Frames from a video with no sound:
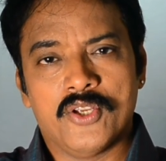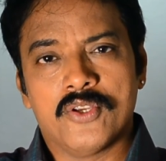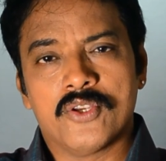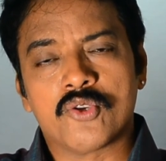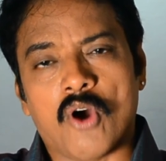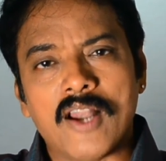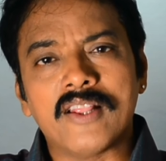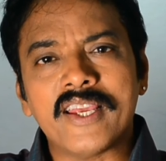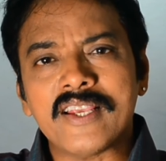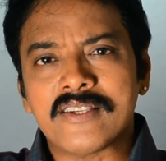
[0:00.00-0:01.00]
So all
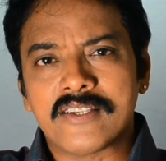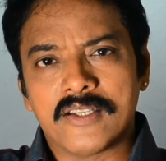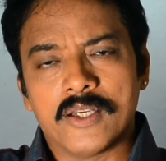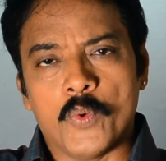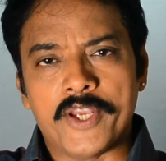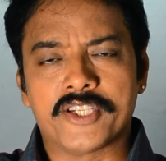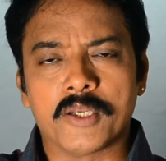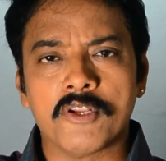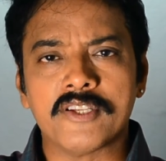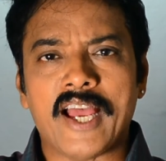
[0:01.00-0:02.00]
these
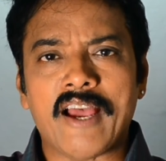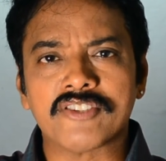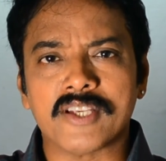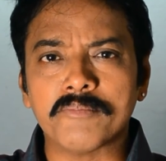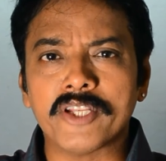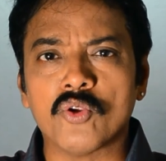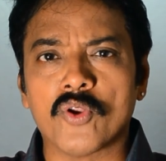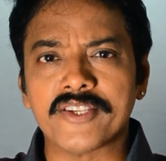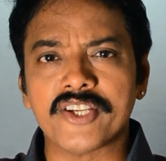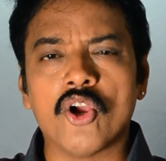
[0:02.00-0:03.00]
vegetables have something known
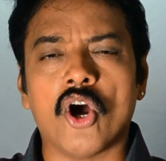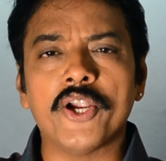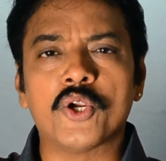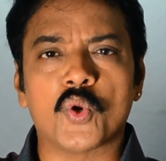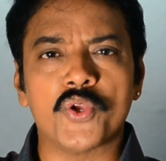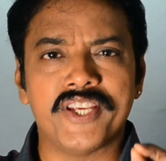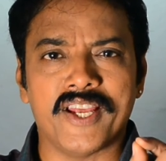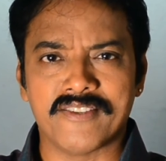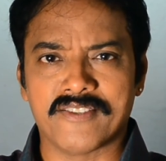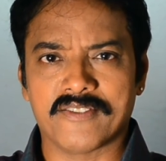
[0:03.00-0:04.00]
as a
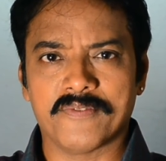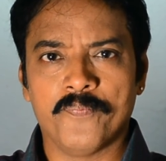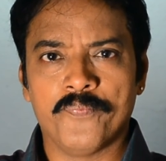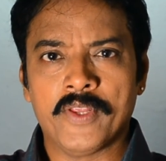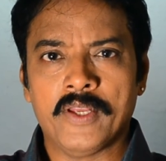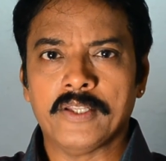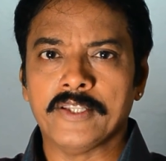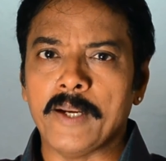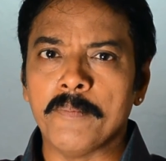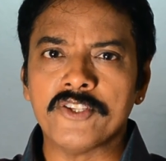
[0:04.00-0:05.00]
goitrogens.
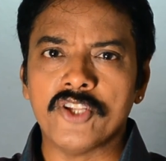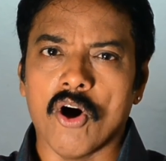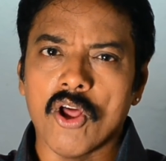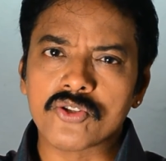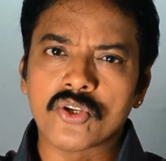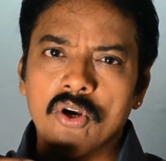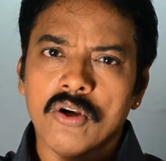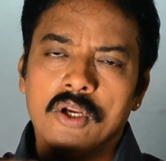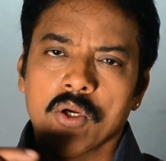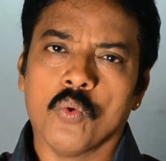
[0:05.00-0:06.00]
That means they also
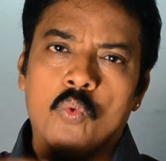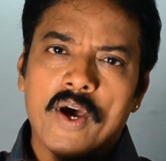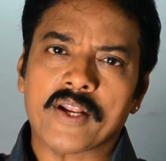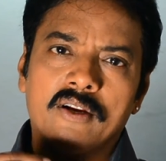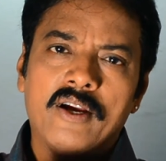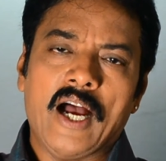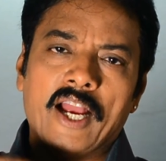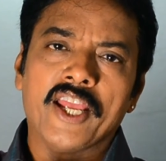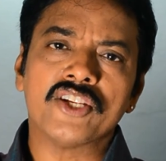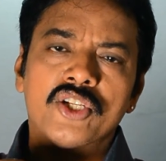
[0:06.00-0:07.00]
work
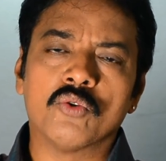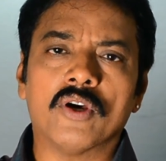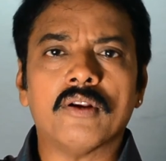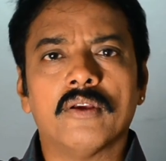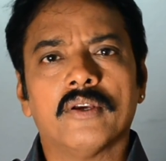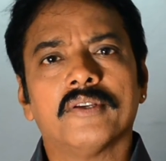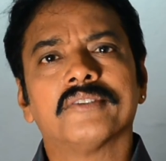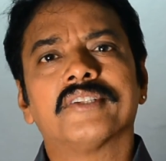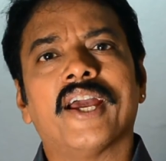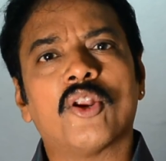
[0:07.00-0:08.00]
against your
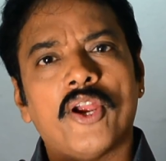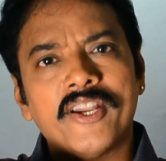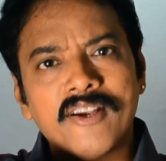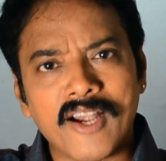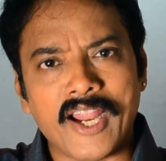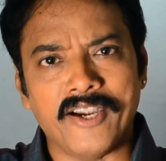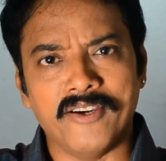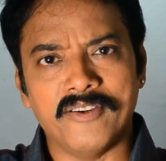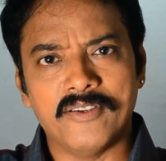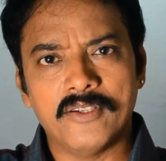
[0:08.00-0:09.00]
thyroid gland.
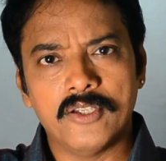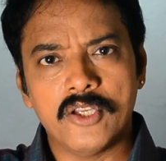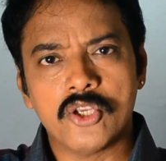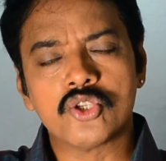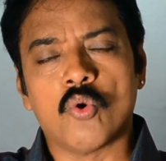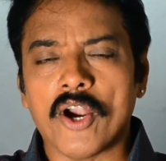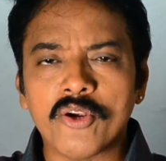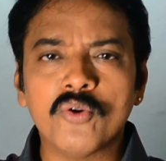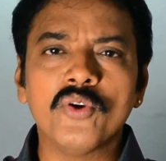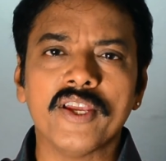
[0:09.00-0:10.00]
So what you
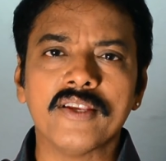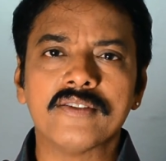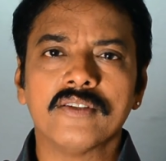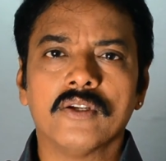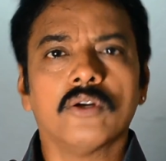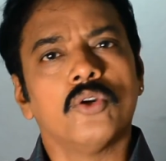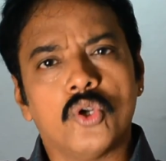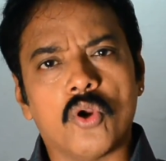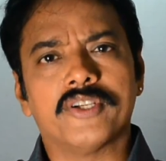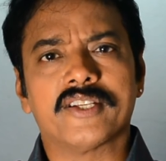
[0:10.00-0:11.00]
do is,
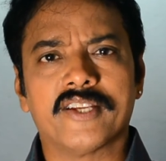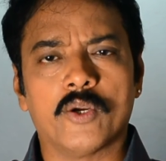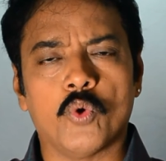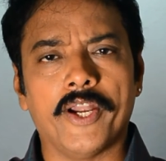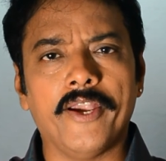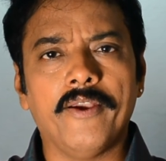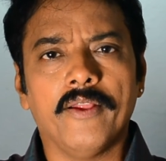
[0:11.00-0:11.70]
don't just get worried.